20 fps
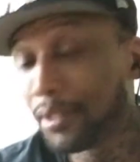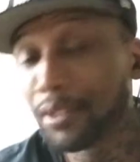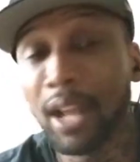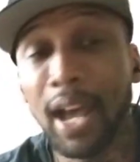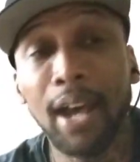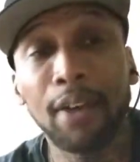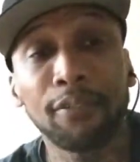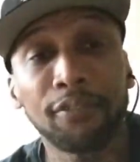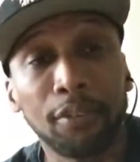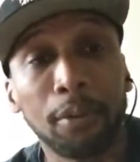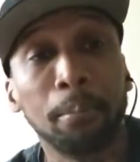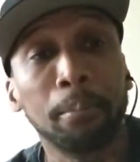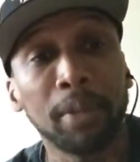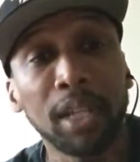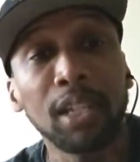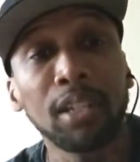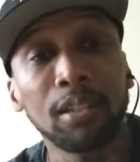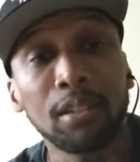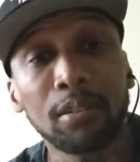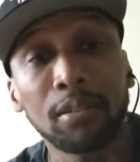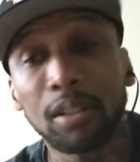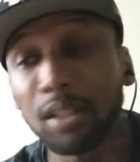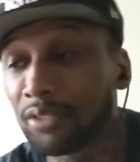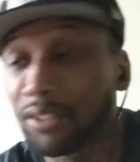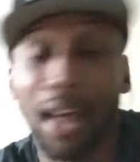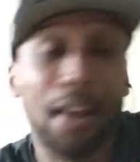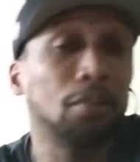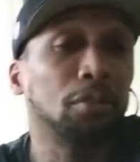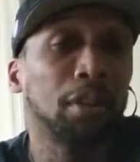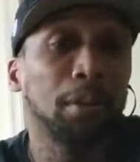Not for me,
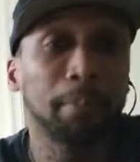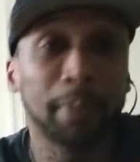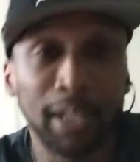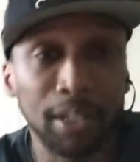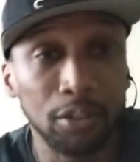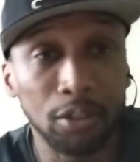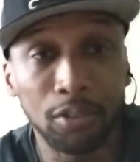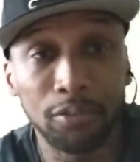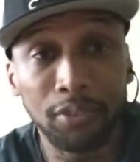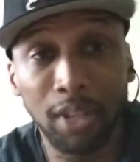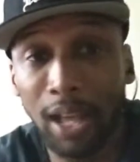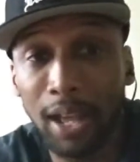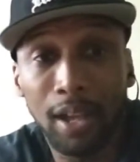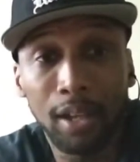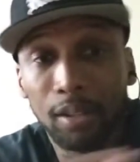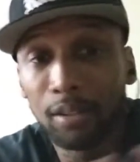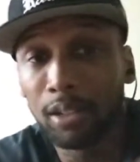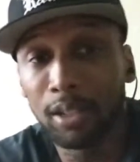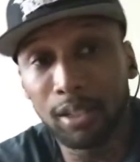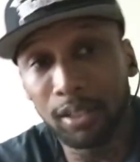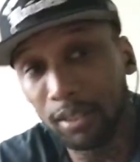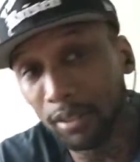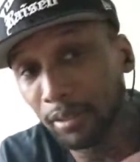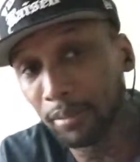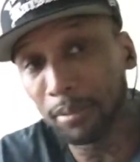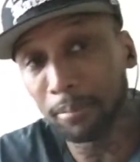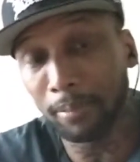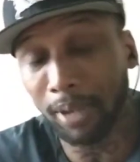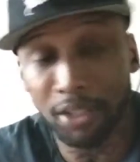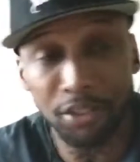because I don't pay them. I
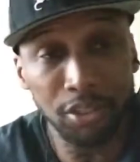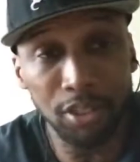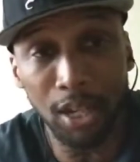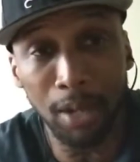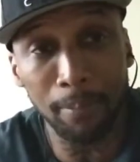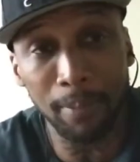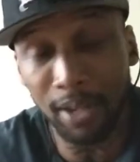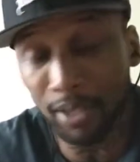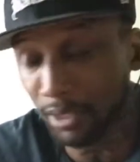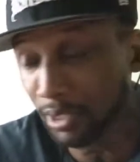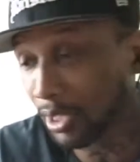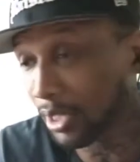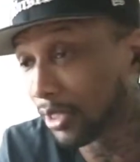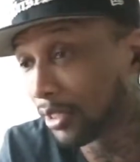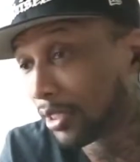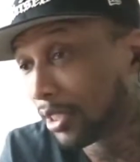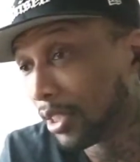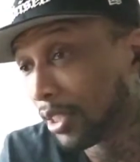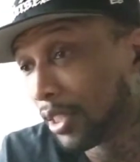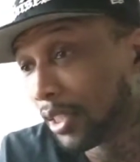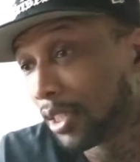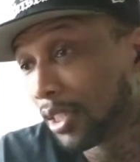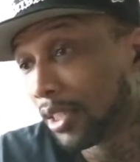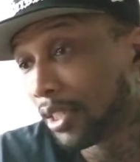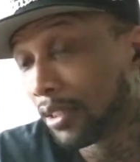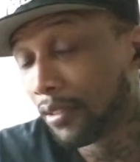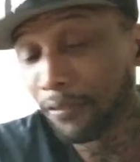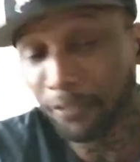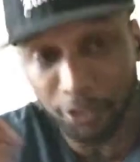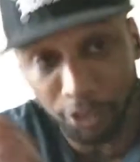I should not monitor.
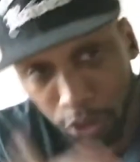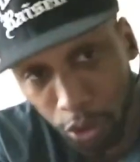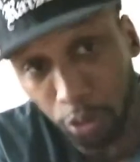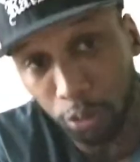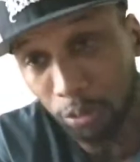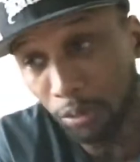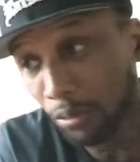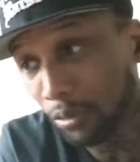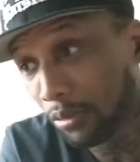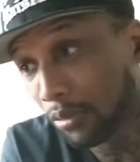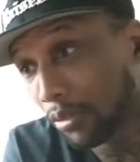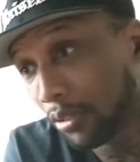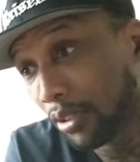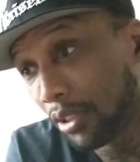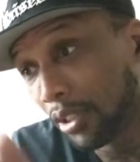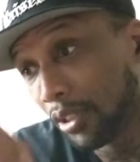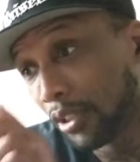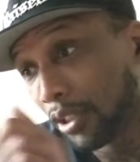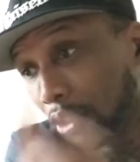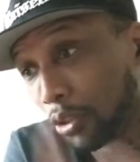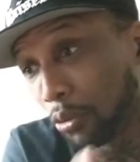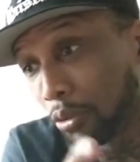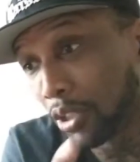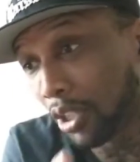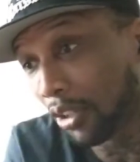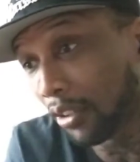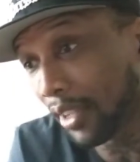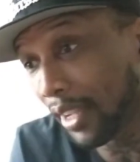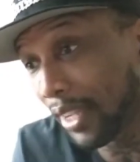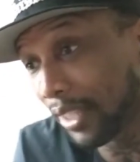For you. You
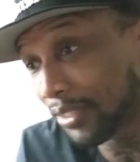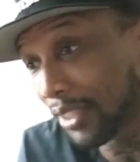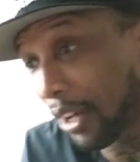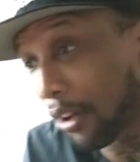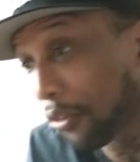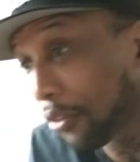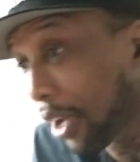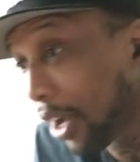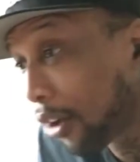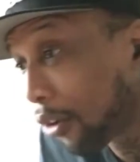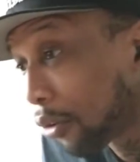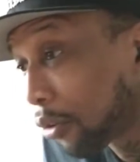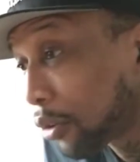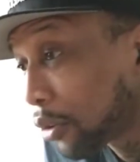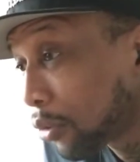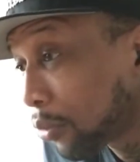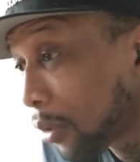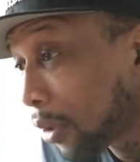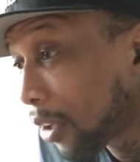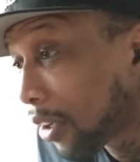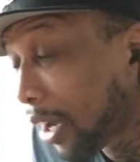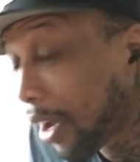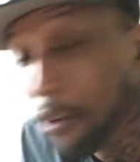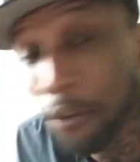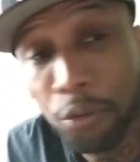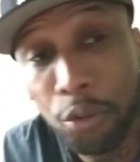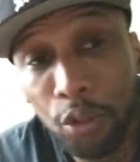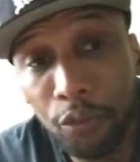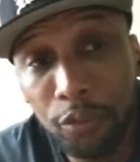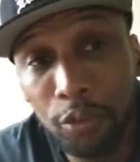young cats. I don't know how old you are. I
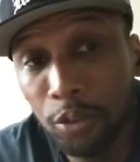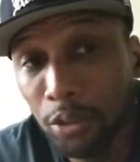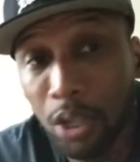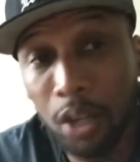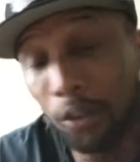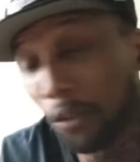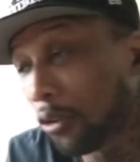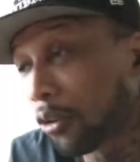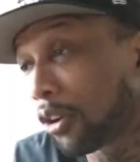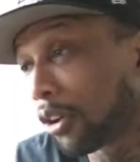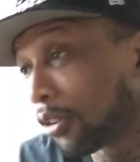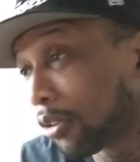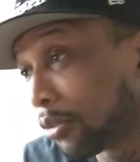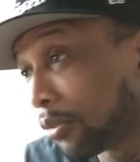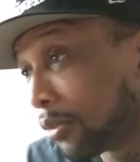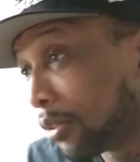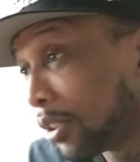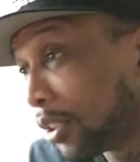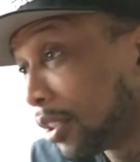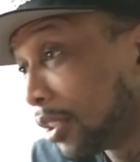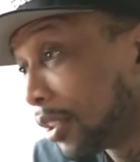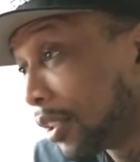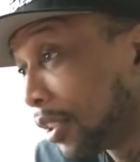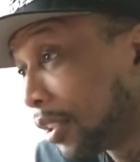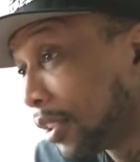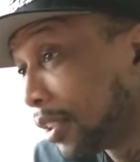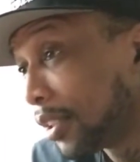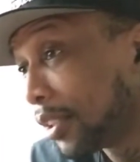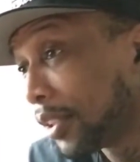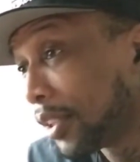don't know if you're young or old.
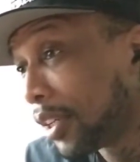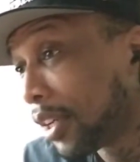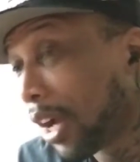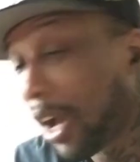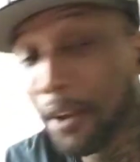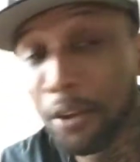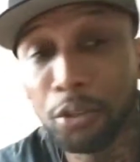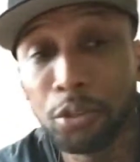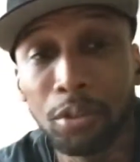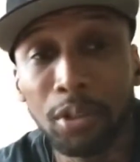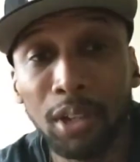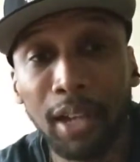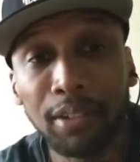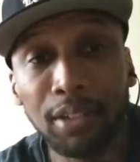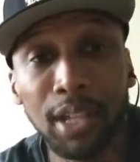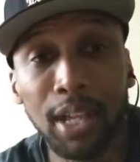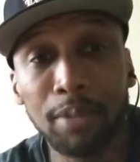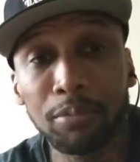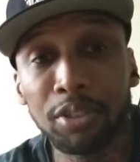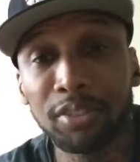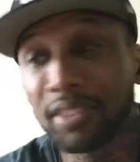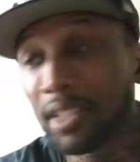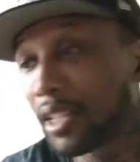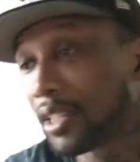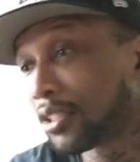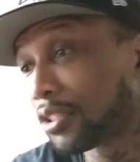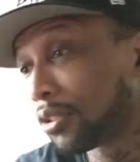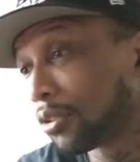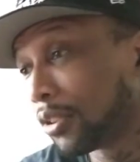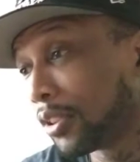I know you like, damn, just
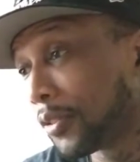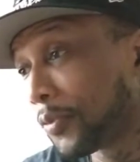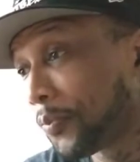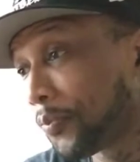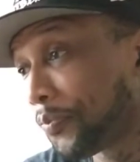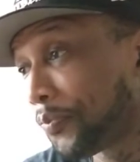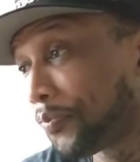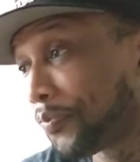get into it.